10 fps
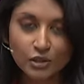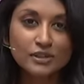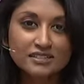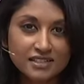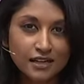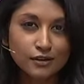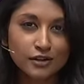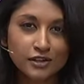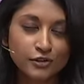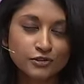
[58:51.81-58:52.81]
So let's take a
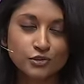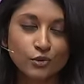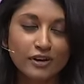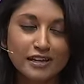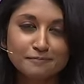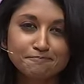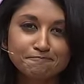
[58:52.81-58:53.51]
look at her story.